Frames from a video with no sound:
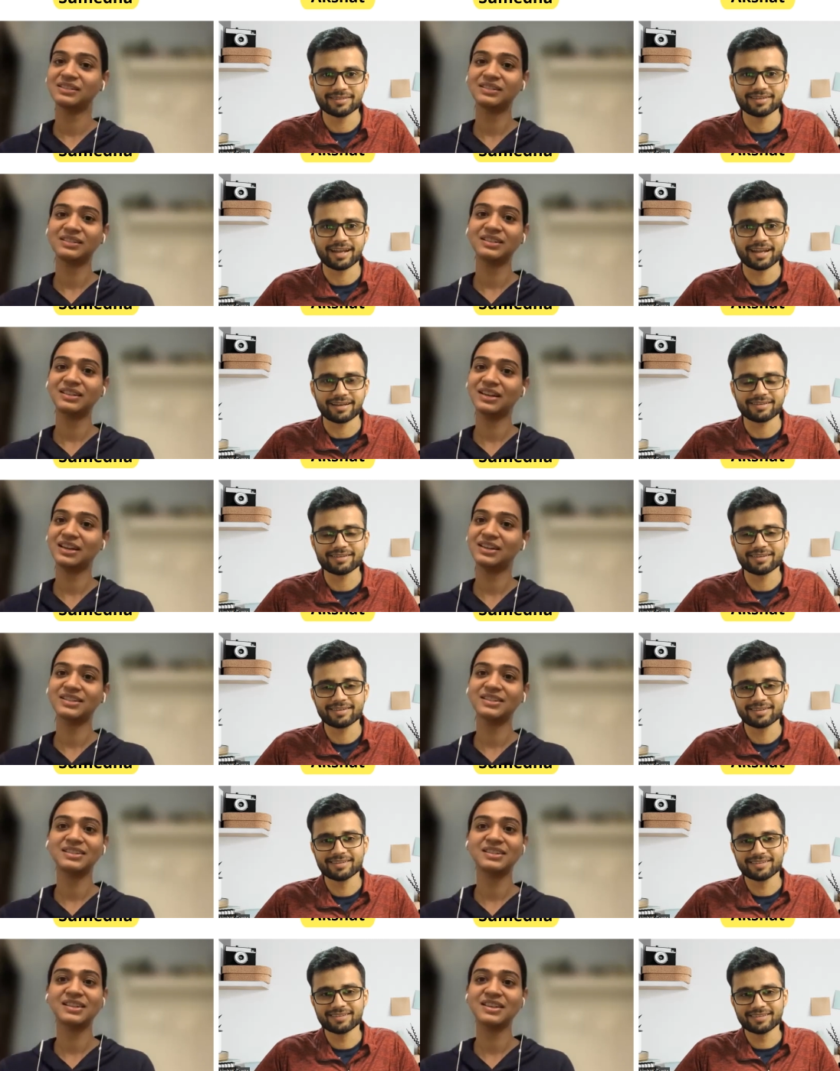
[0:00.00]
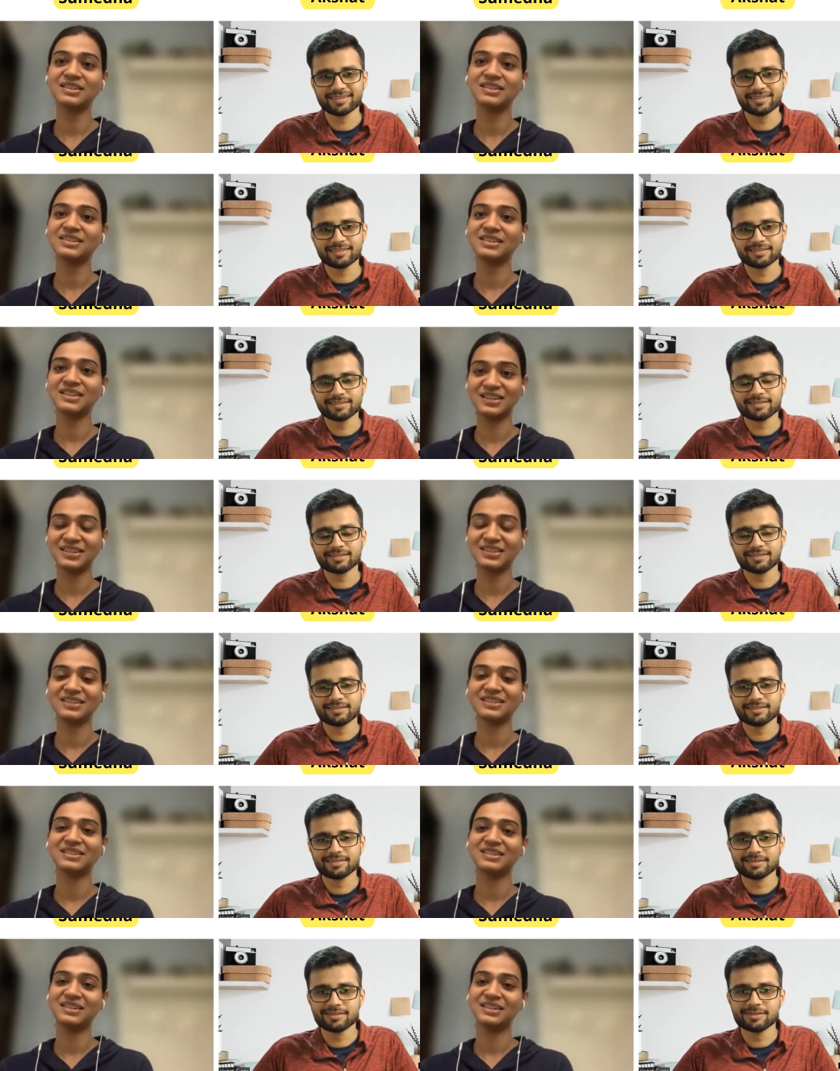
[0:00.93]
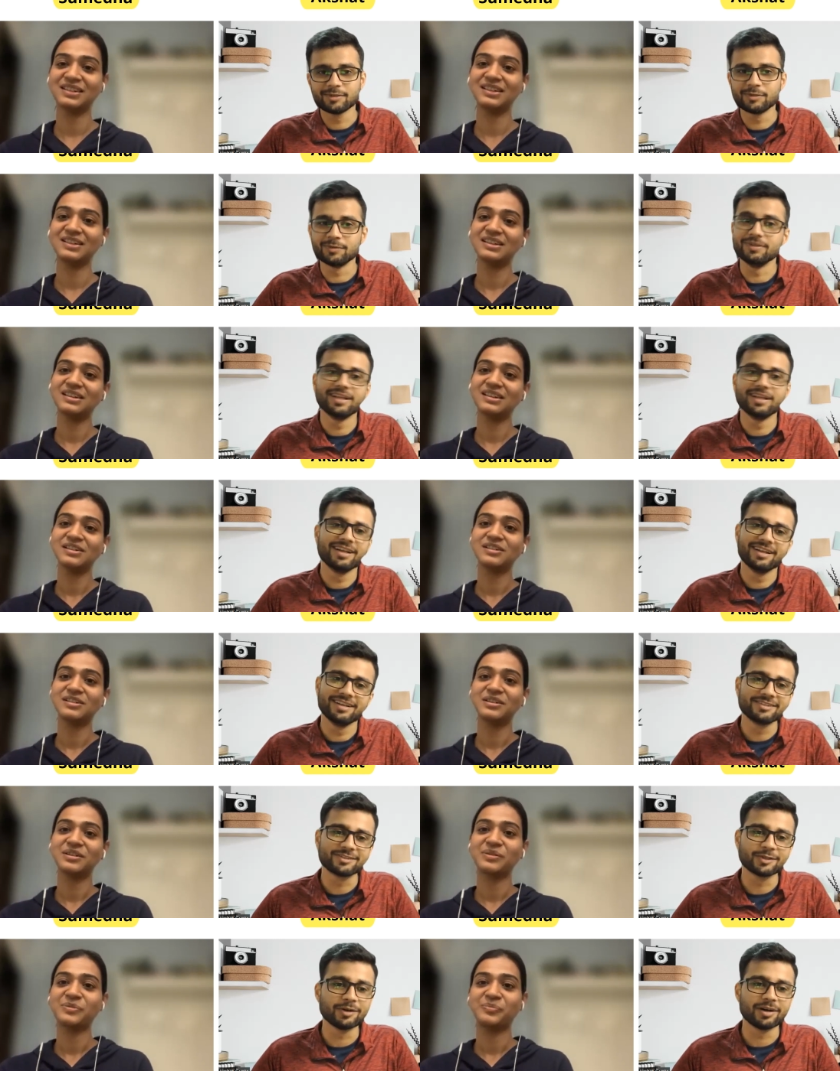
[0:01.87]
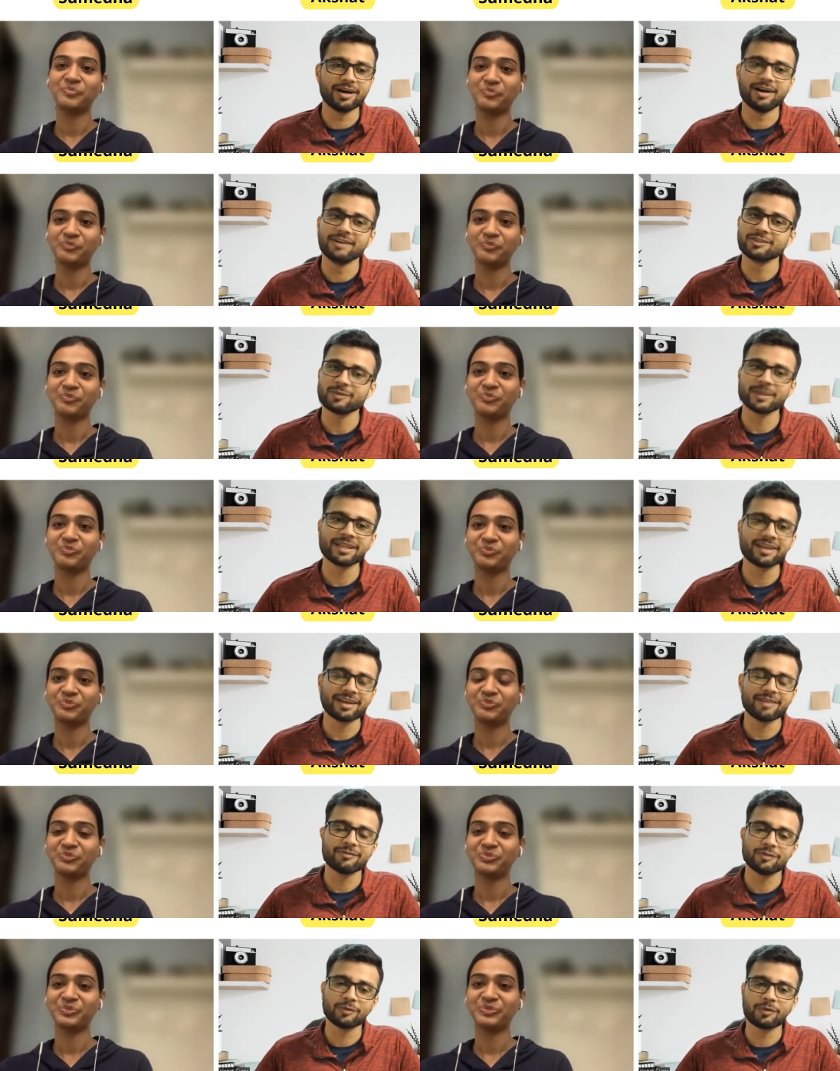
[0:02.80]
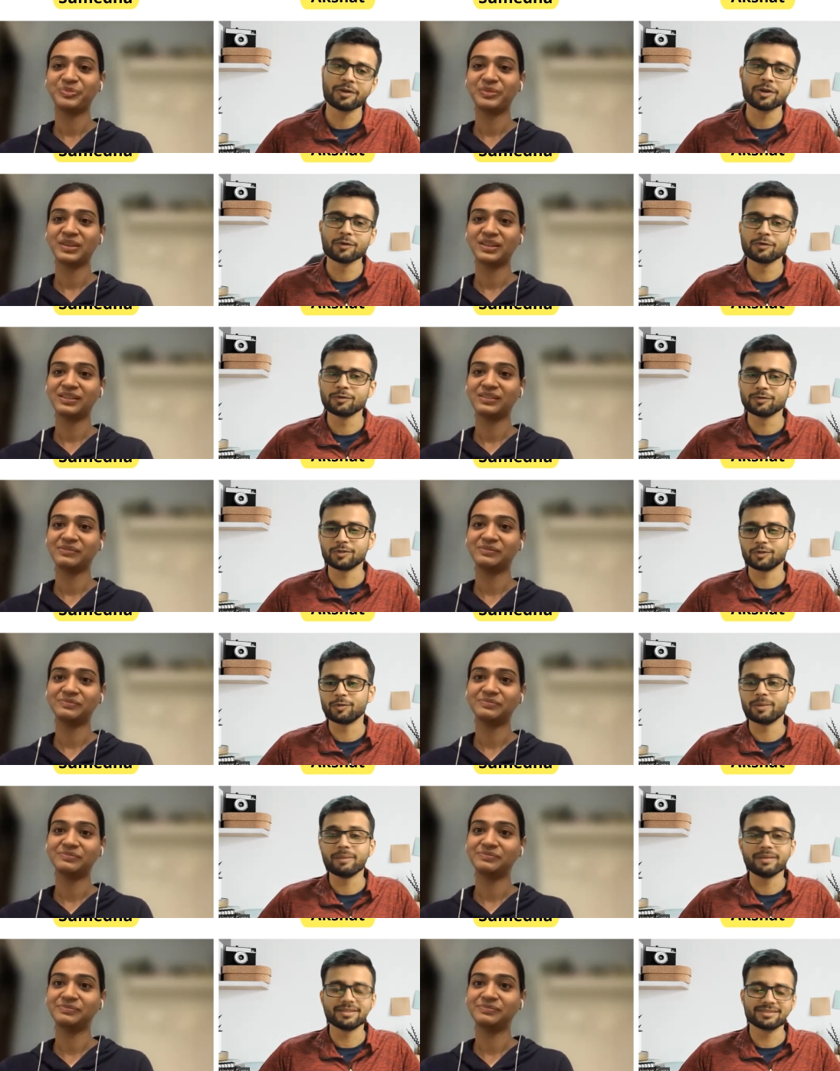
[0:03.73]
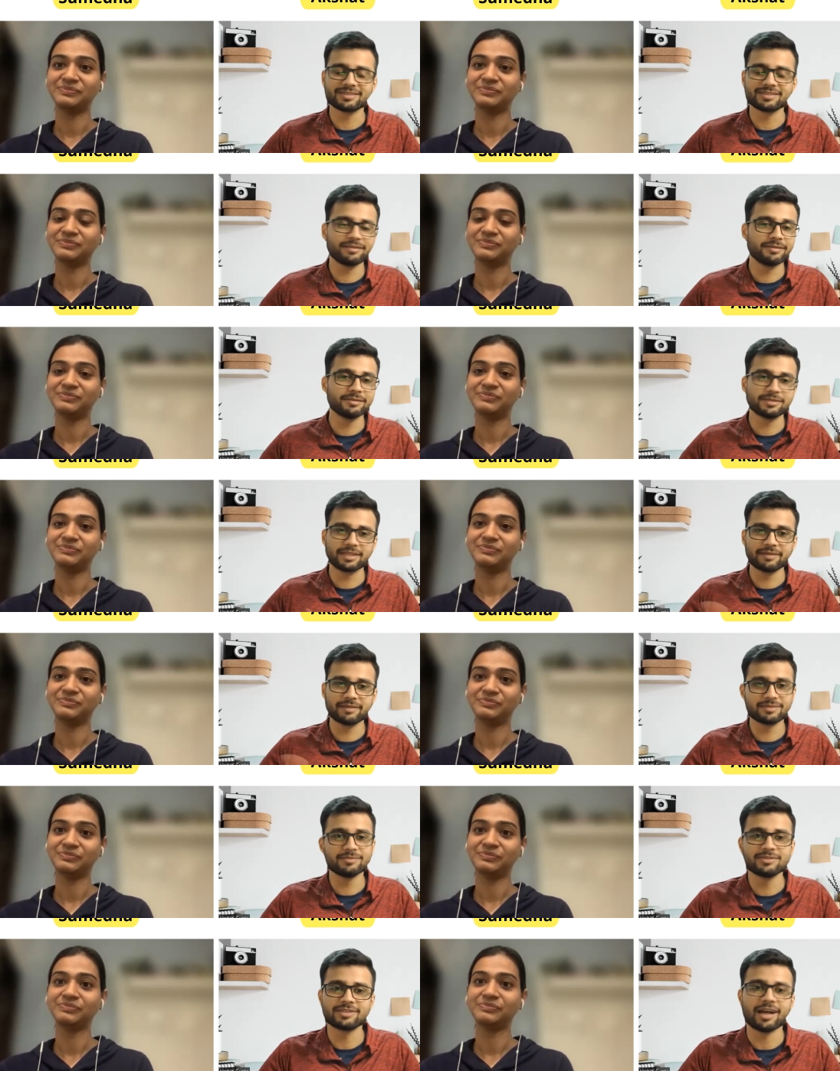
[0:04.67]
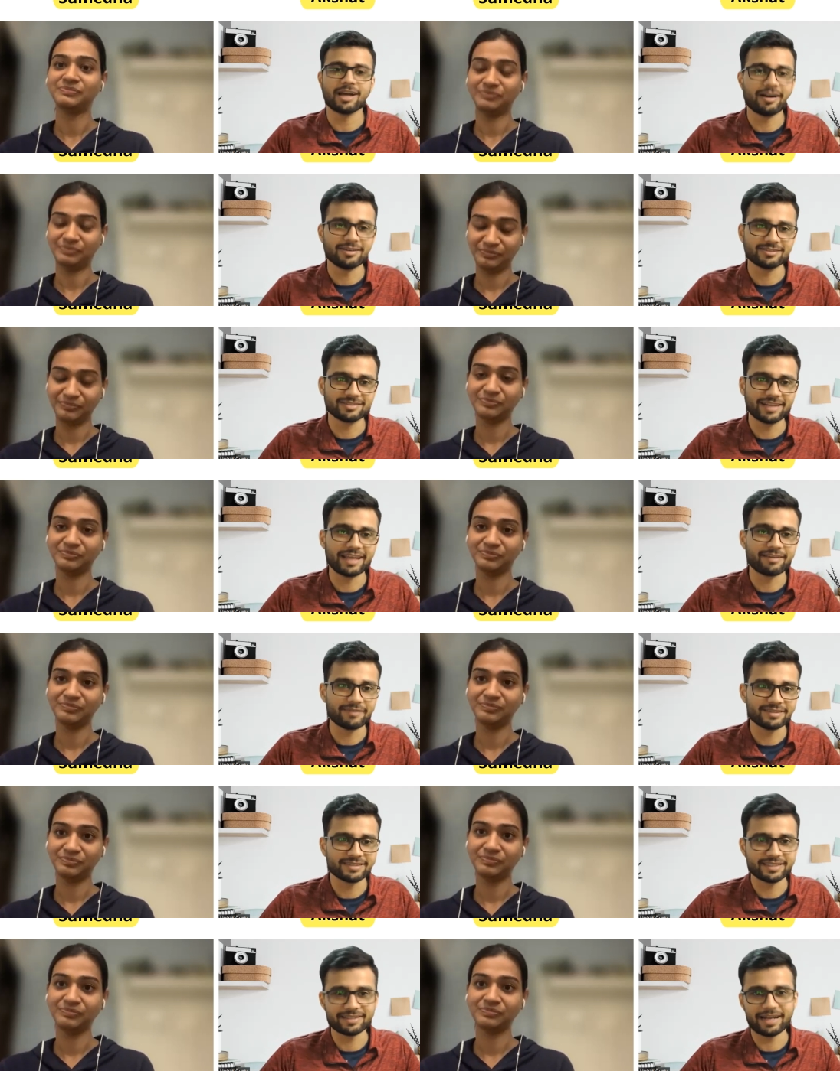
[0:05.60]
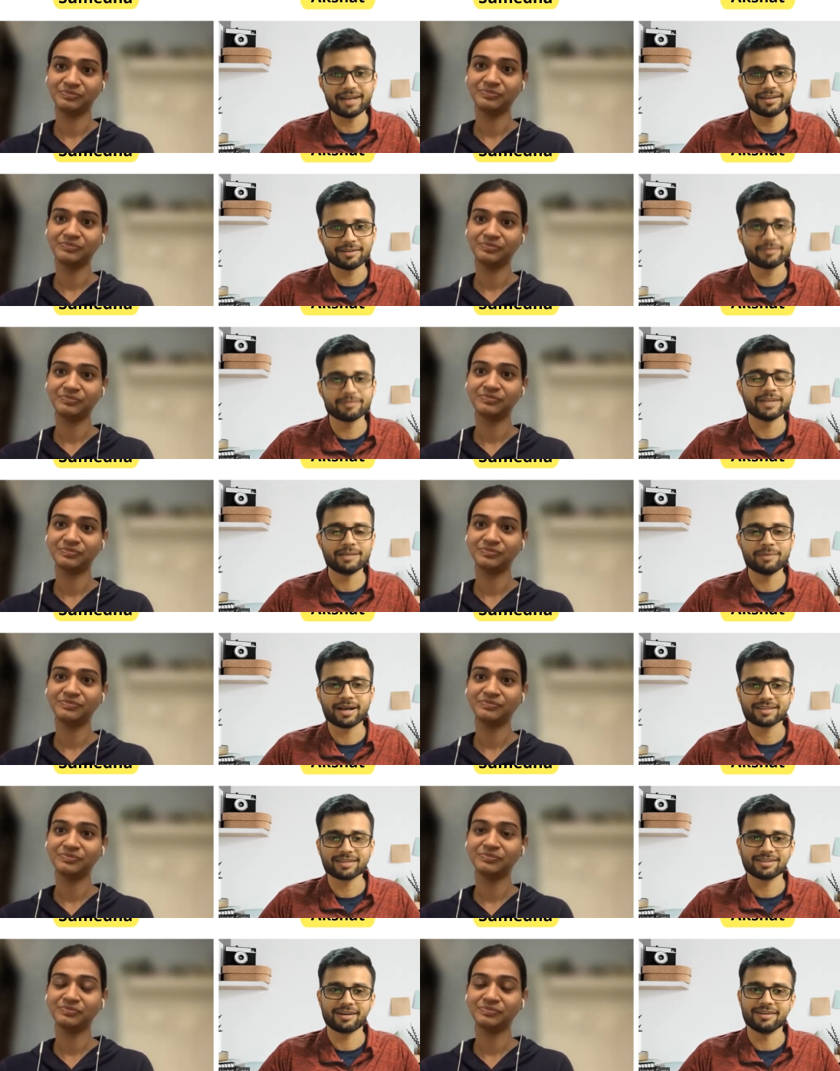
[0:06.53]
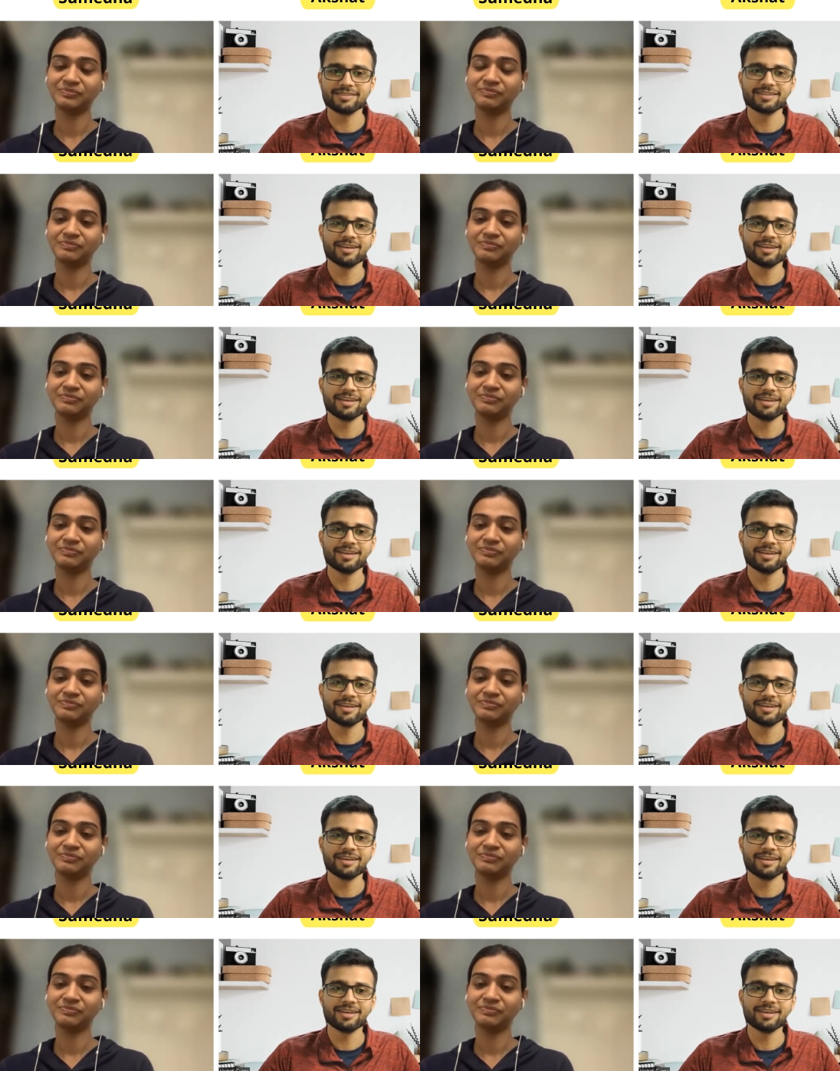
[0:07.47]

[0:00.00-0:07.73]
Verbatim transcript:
Speaker 1: Right. Yes. Yes. Yes.
Speaker 2: Cool. So, Sumedha, if you were to, maybe just give some stars, like we say, right? The feedback stars.